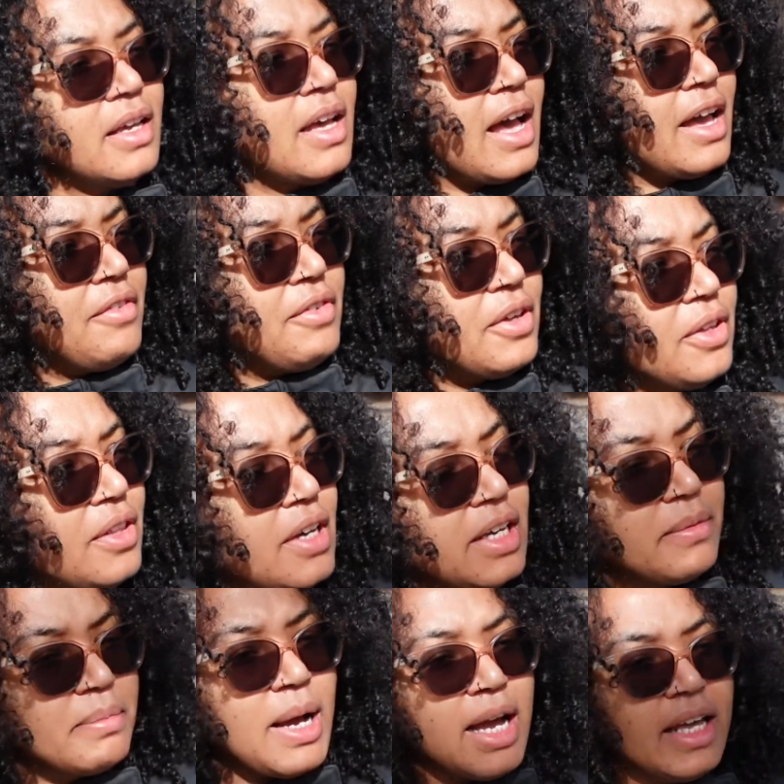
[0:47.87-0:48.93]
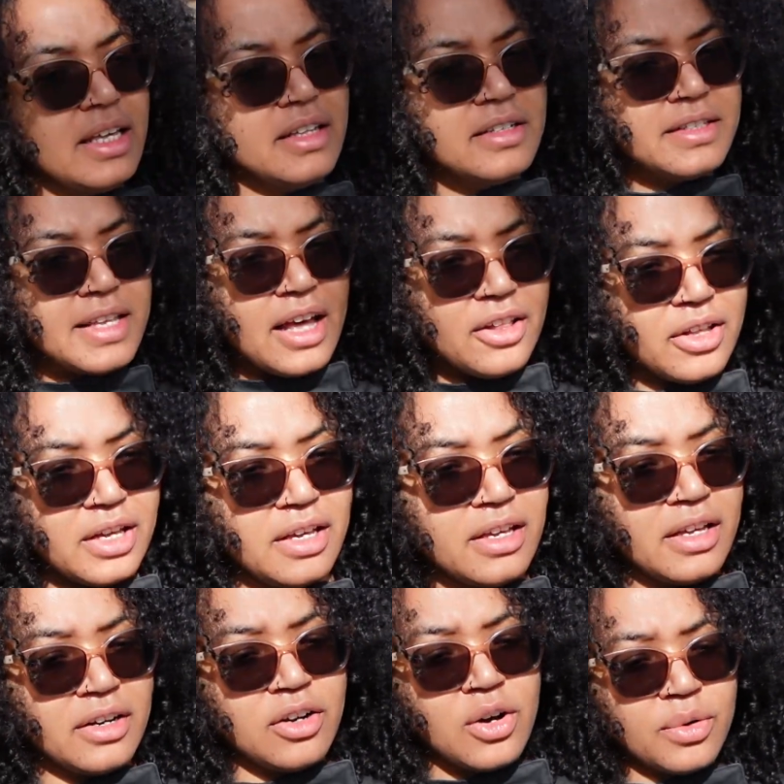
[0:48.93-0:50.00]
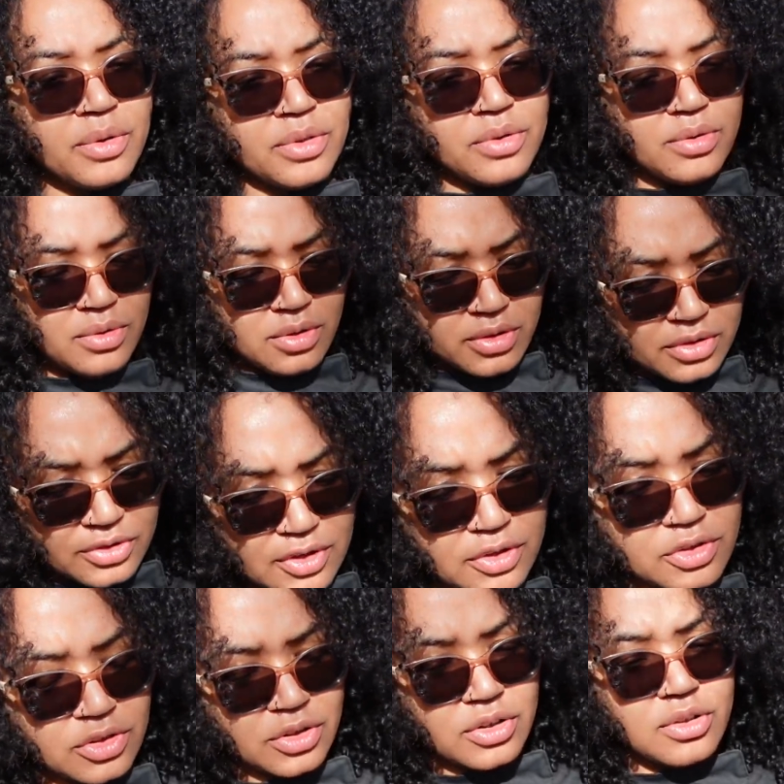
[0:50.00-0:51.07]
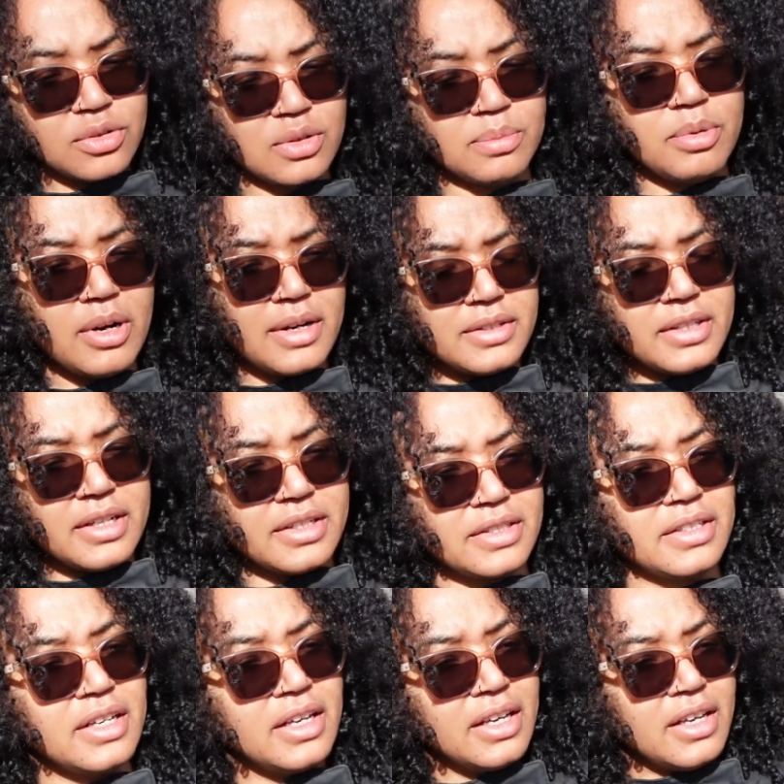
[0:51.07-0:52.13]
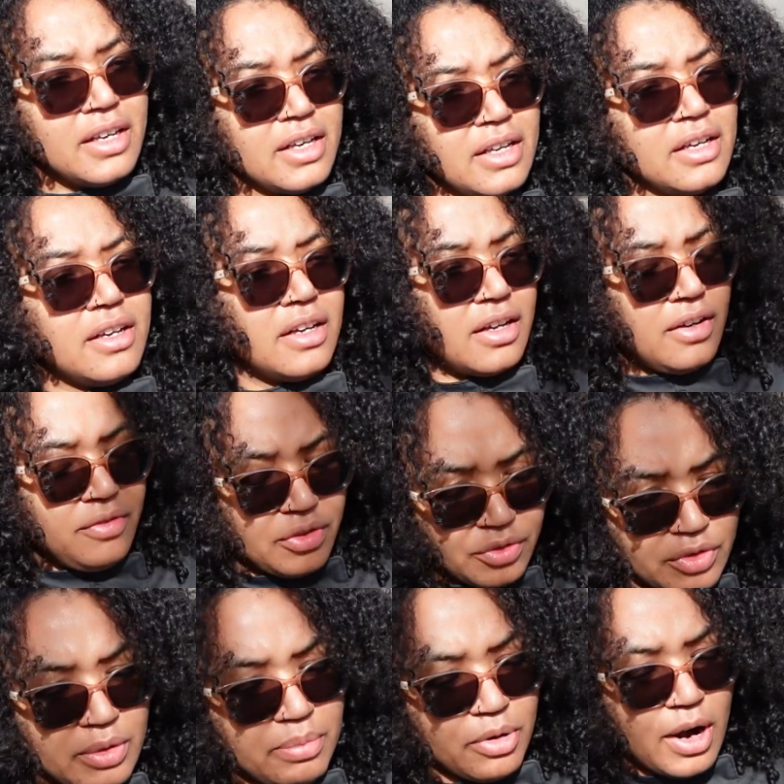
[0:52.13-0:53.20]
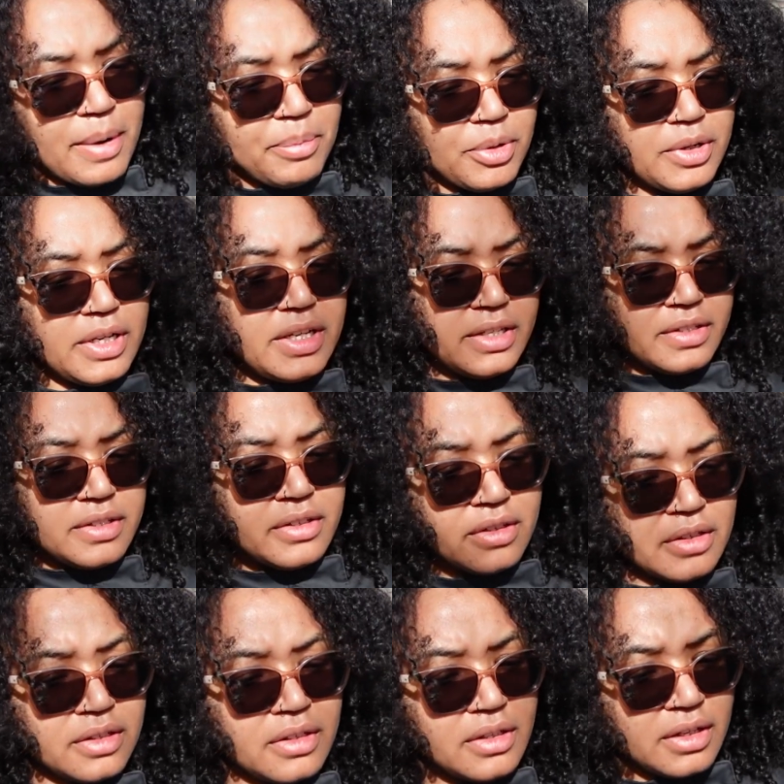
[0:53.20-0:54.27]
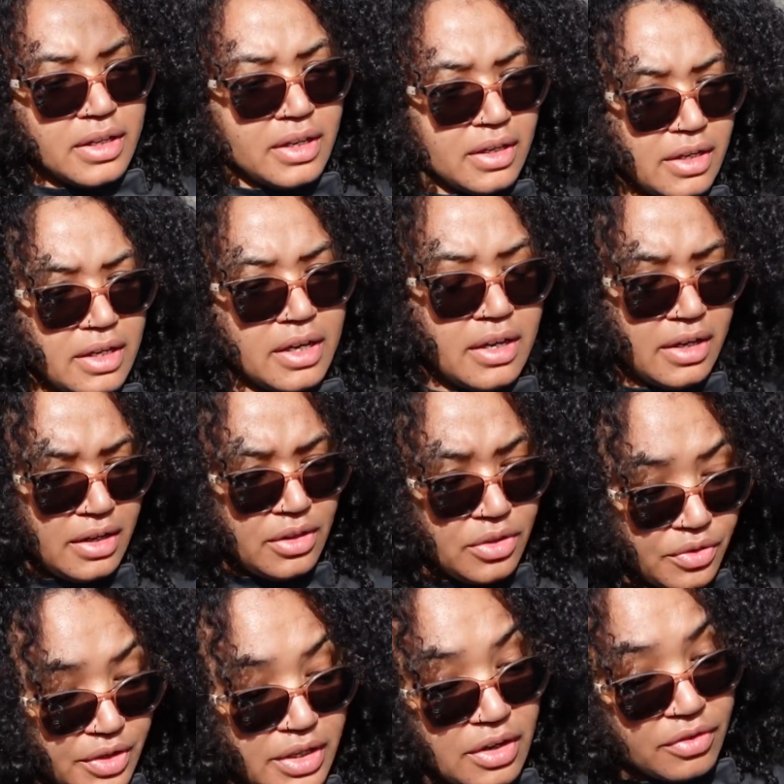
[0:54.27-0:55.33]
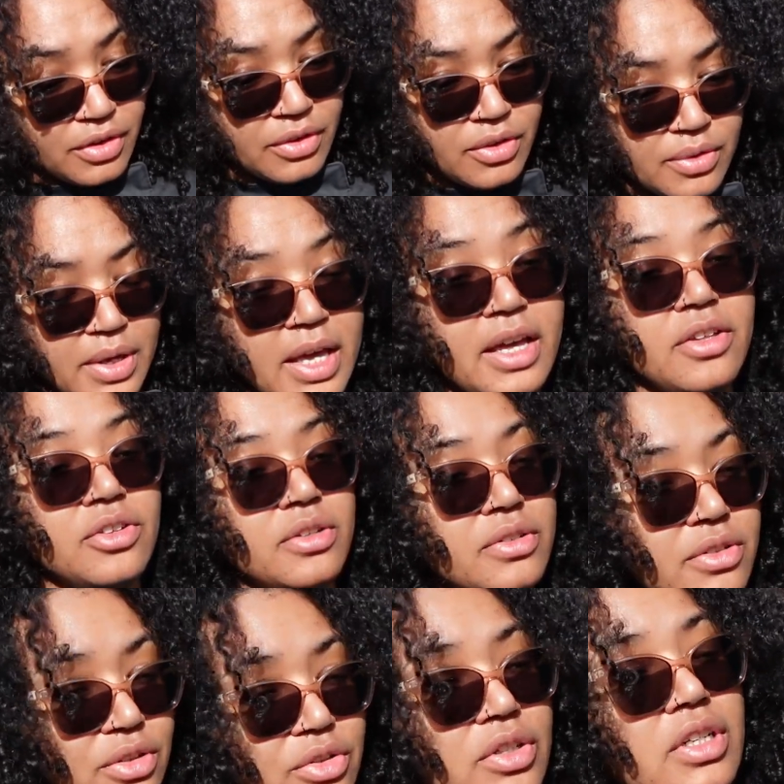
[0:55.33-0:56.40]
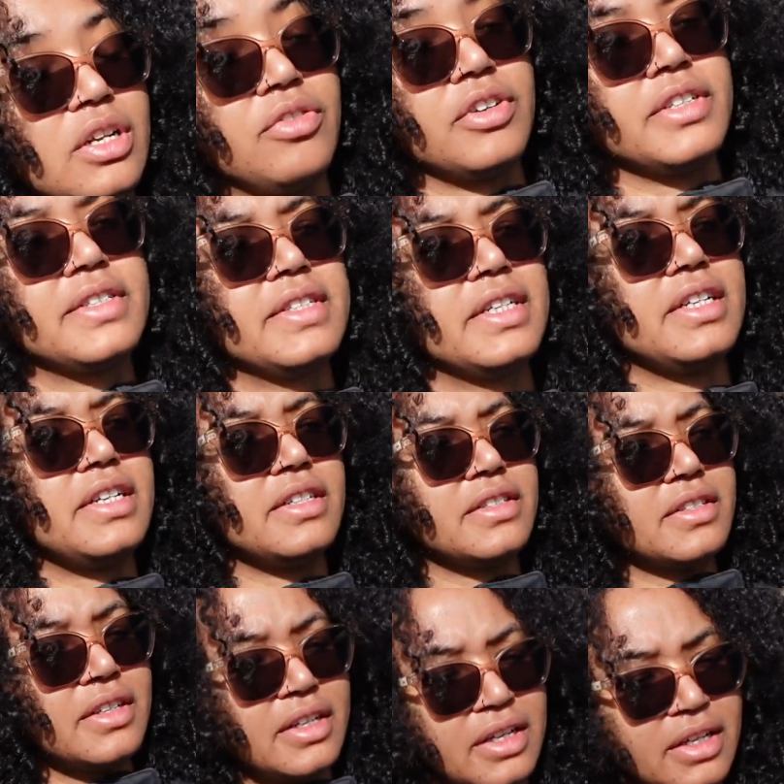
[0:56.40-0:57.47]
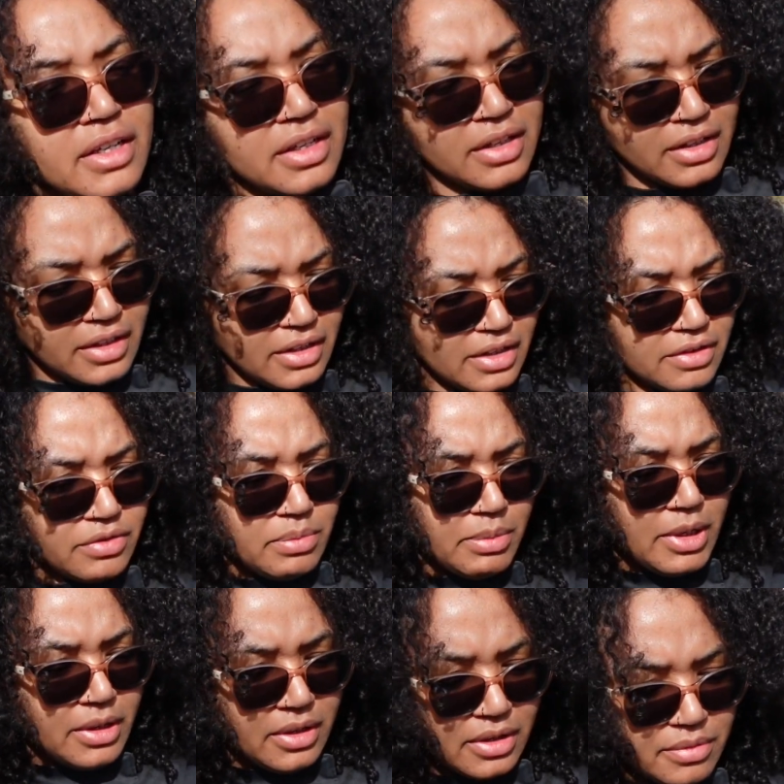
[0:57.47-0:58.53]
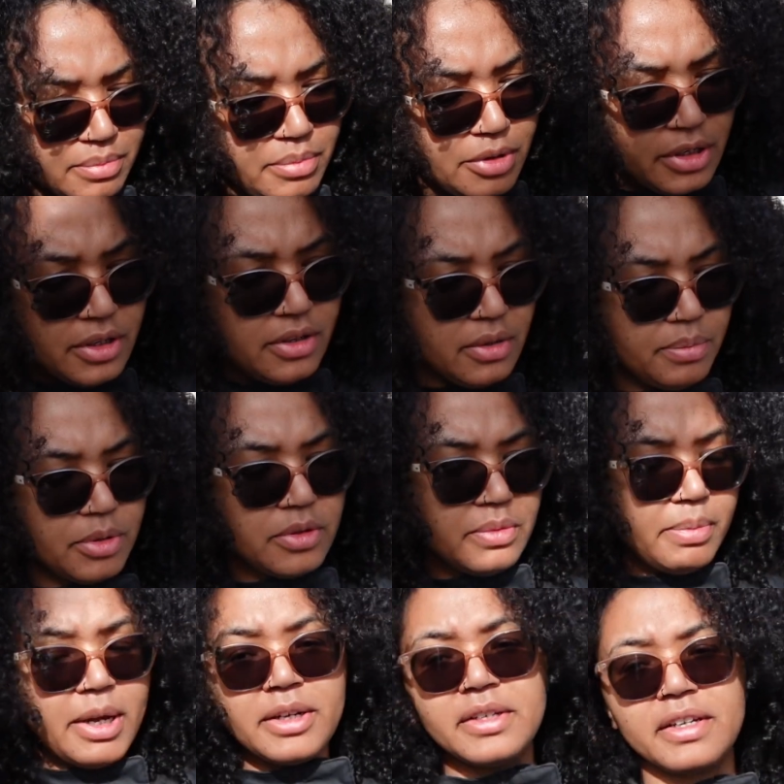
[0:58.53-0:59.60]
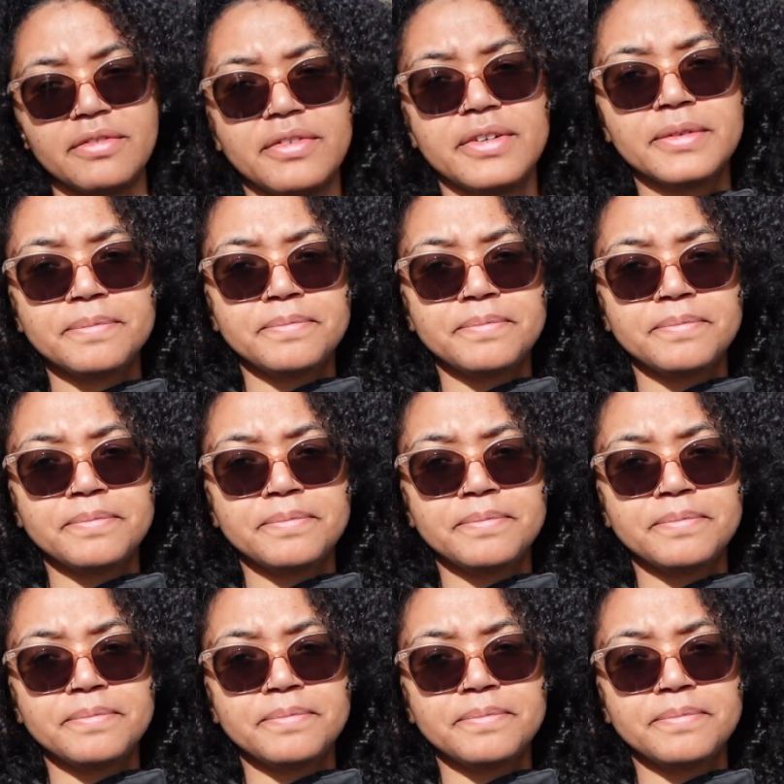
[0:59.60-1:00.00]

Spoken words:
I feel like buying and selling and going through the search and closing process of 3 properties in 3 different locations in 3 different cities gives me a pretty good perspective.